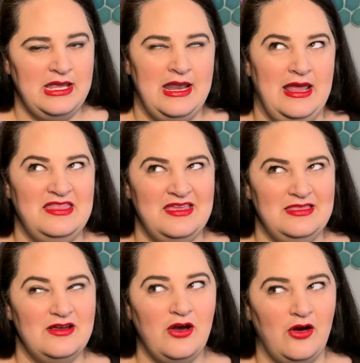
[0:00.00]
And I think
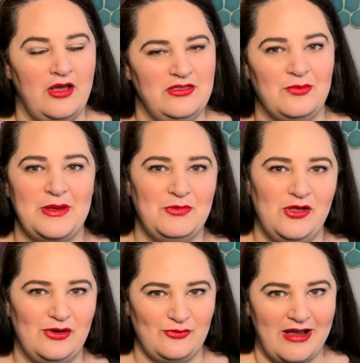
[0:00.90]
there are other people
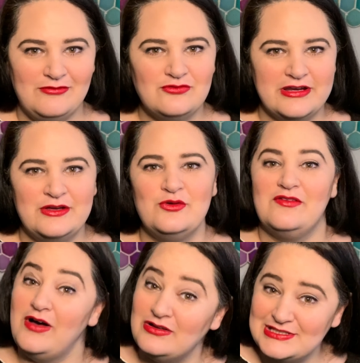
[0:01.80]
on Ravelry who have
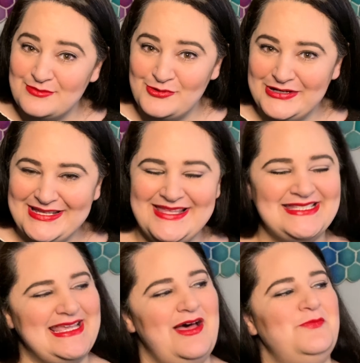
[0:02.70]
also pointed this
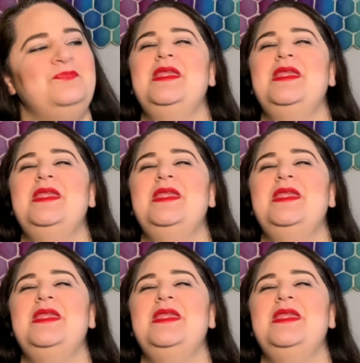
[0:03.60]
out,